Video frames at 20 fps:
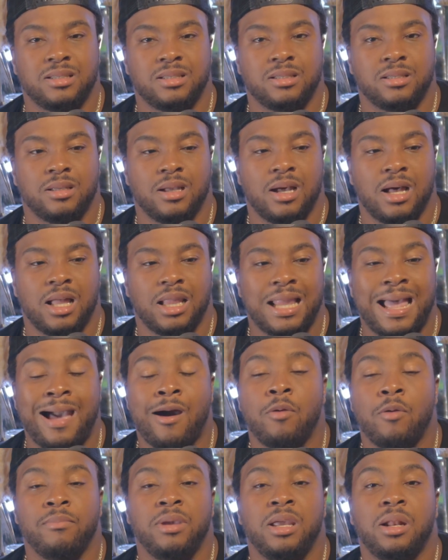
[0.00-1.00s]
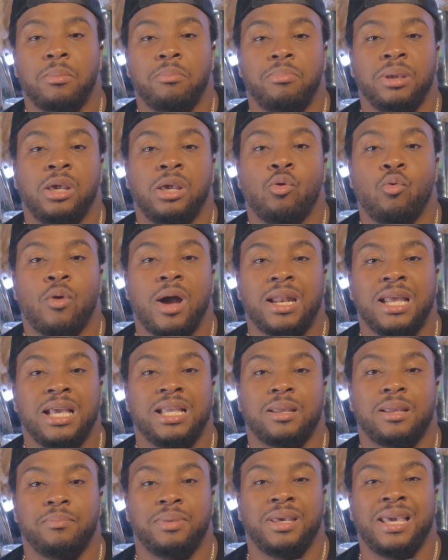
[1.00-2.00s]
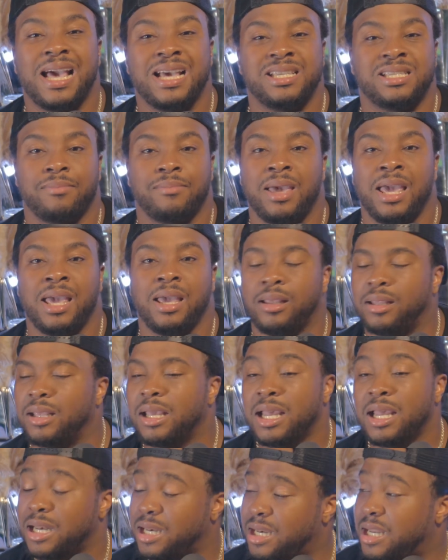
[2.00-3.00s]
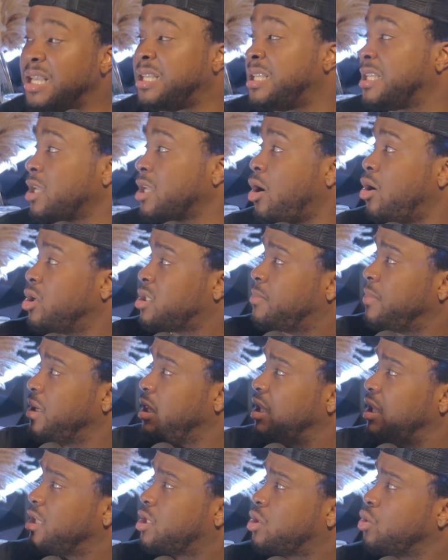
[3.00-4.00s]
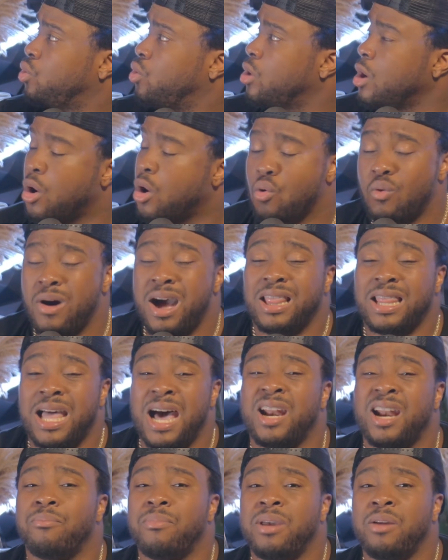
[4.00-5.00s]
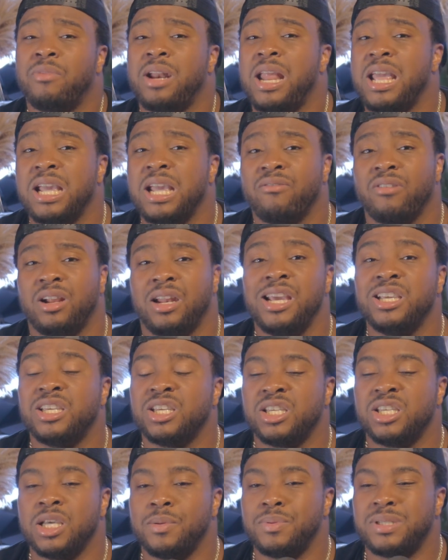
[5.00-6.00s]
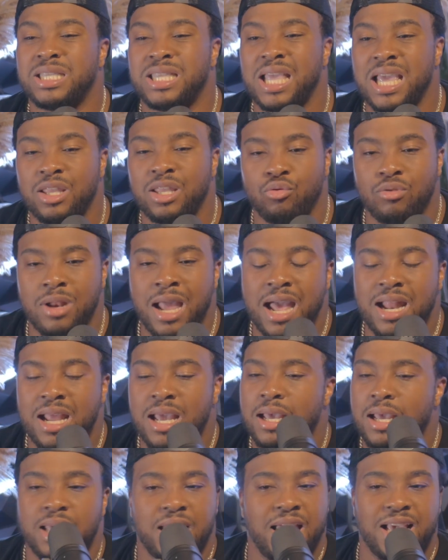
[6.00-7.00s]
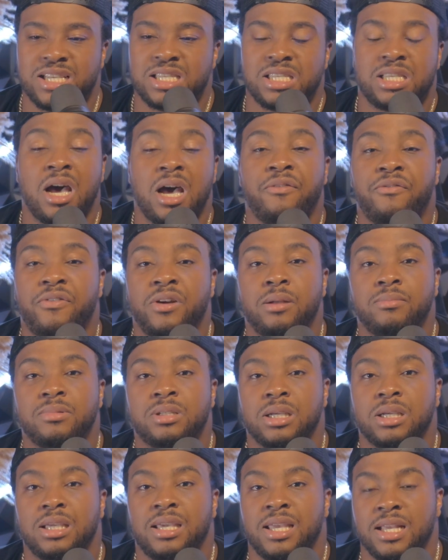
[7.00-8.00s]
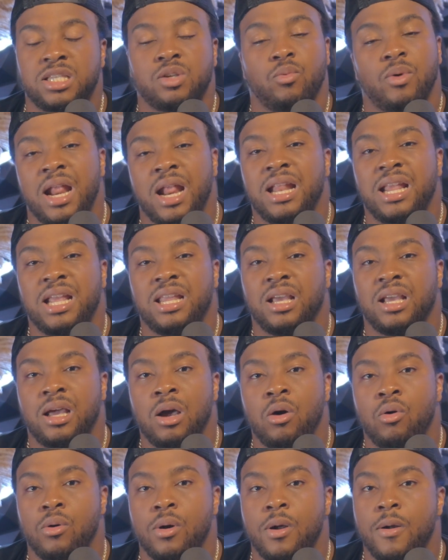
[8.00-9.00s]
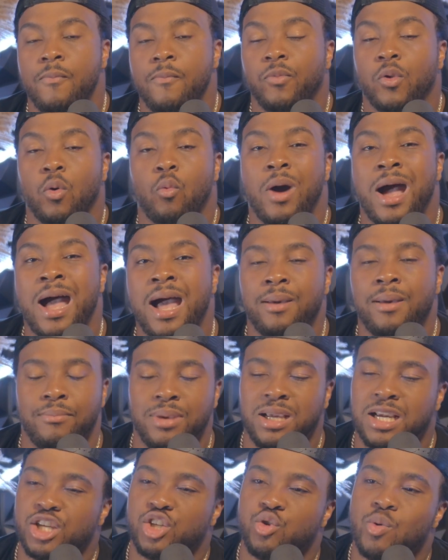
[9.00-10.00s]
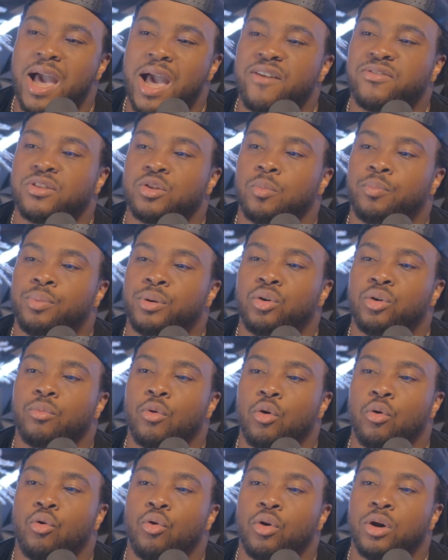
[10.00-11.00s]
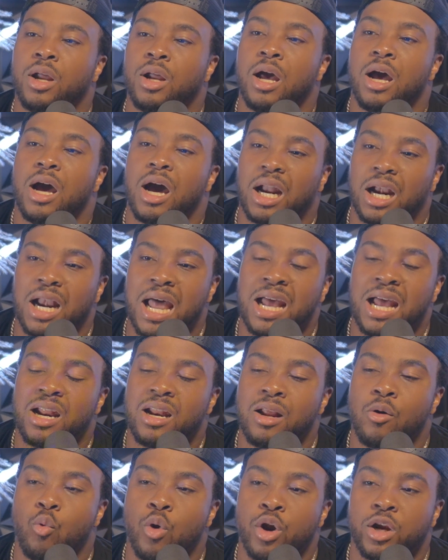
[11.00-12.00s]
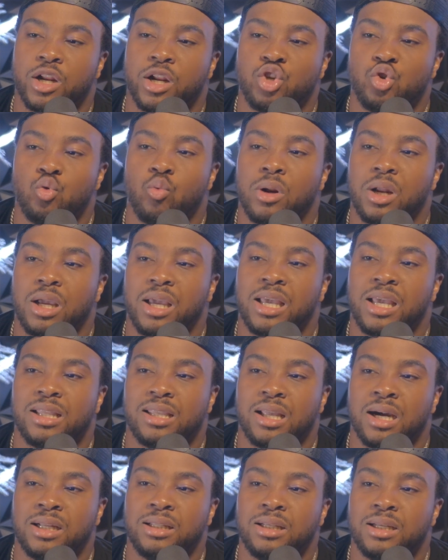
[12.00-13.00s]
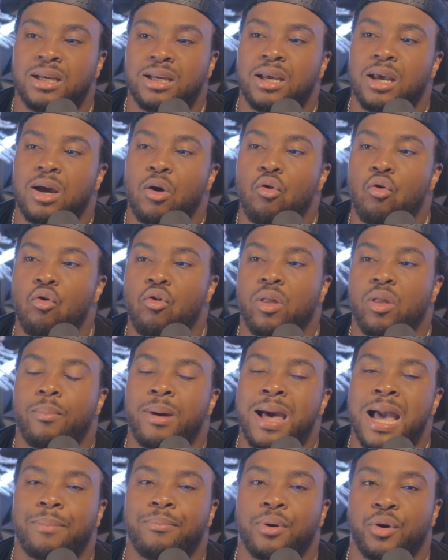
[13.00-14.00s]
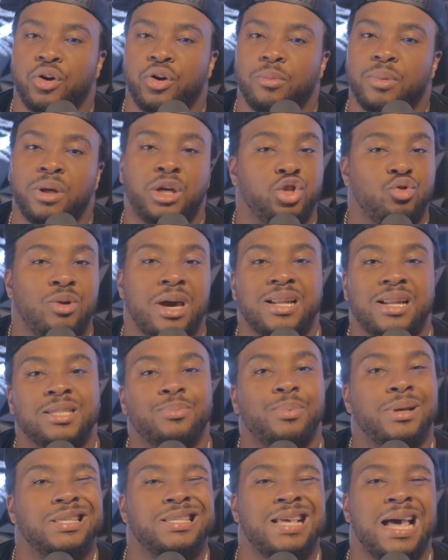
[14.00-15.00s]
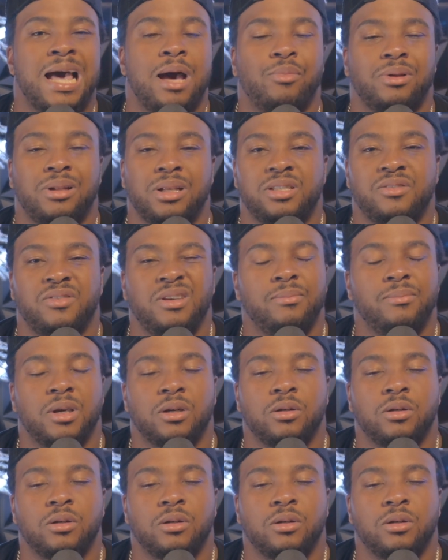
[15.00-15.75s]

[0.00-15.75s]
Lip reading: allow me to be who I need to be as a man? This is ultimately too why a lot of men, when they get in relationships, they do not. It's tough for them to get to where they need to go. Why? Because you have to put on a lot of the work that you want to get done on the back burner because you got to spend time with this female,